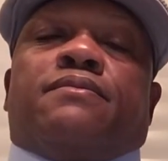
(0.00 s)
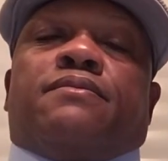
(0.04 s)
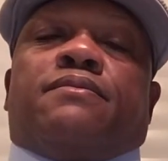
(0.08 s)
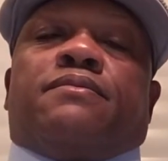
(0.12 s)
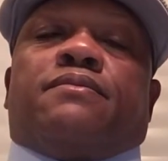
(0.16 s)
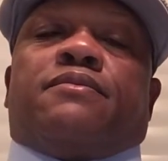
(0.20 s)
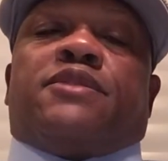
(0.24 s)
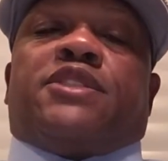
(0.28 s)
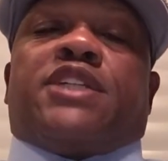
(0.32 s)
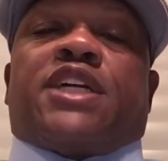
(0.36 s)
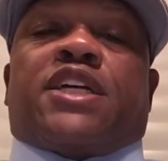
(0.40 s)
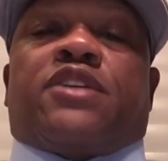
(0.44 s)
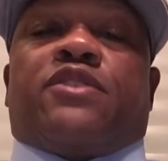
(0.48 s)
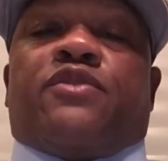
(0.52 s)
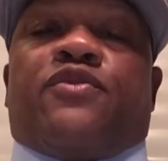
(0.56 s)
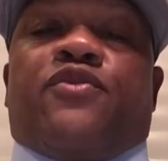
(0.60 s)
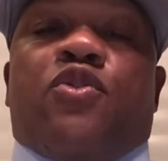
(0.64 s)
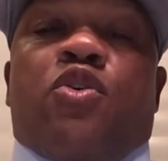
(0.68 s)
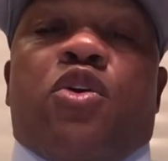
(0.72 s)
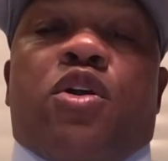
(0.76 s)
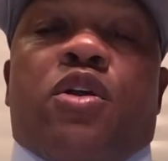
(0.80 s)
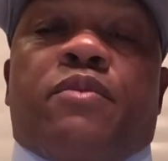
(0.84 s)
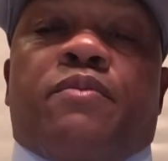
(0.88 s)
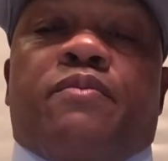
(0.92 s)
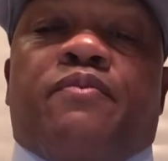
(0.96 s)
Section
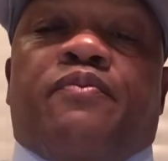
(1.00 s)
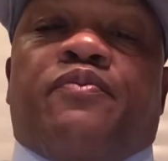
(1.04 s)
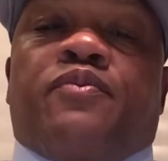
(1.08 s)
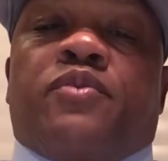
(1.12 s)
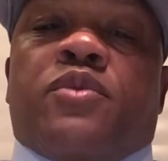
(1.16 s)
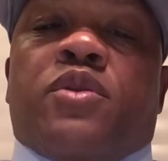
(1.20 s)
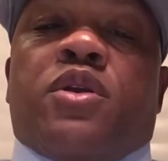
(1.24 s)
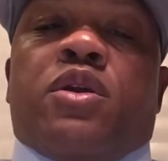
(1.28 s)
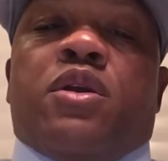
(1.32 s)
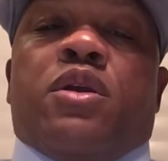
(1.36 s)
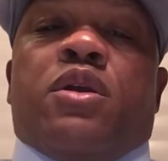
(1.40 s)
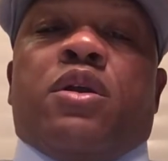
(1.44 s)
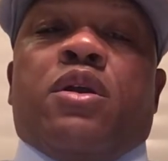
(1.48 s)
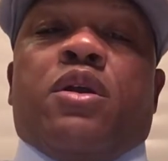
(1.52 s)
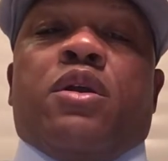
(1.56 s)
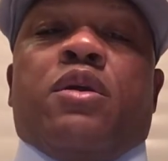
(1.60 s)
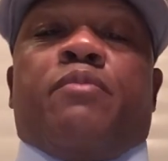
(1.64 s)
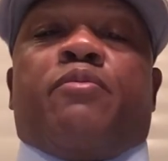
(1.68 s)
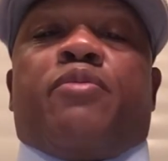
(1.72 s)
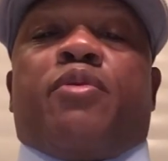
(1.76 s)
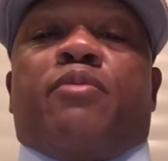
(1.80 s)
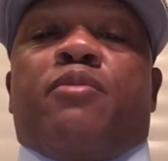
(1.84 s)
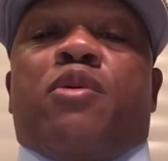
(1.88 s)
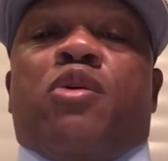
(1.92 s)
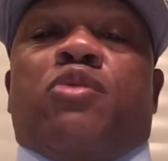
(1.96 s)
4,
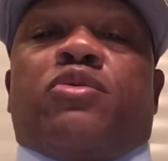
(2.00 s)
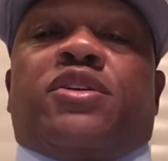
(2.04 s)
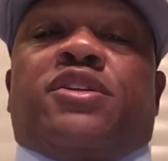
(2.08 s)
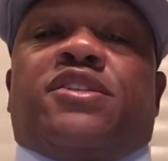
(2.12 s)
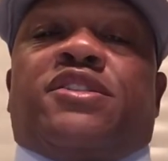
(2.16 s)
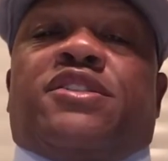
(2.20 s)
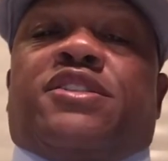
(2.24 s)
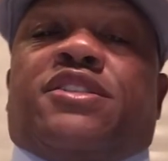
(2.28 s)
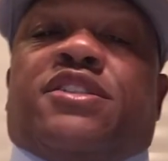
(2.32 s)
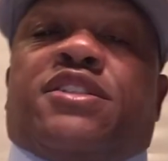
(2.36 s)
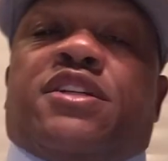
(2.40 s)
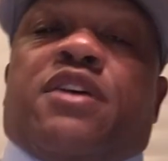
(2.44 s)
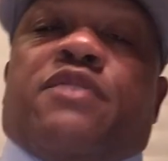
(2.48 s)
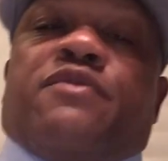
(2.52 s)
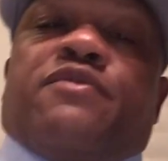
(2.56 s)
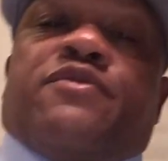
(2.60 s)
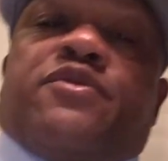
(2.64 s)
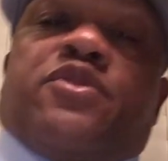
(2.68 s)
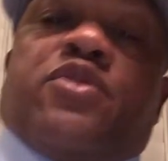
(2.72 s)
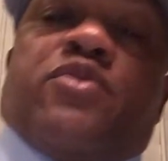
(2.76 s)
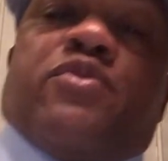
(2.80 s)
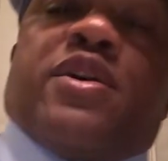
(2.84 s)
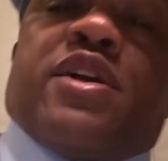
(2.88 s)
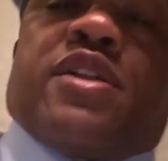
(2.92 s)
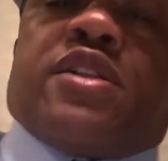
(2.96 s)
promoting
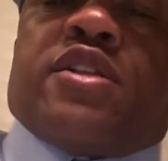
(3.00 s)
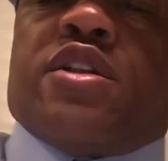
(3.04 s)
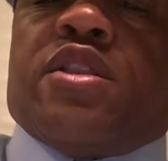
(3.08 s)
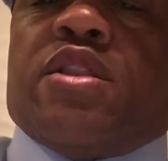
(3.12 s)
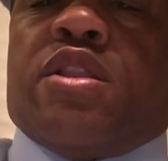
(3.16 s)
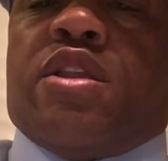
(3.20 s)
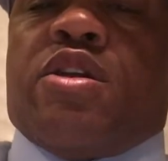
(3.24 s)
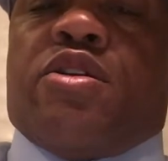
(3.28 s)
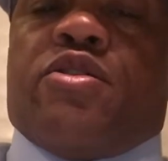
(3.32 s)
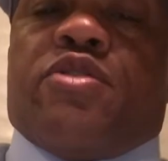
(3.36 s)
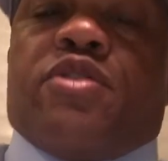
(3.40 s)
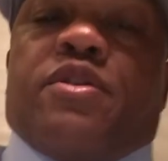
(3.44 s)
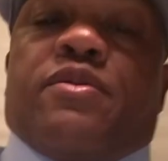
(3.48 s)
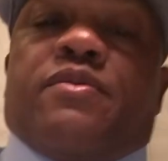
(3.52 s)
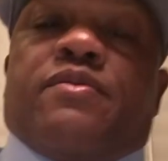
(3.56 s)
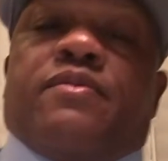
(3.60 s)
self-directed learning.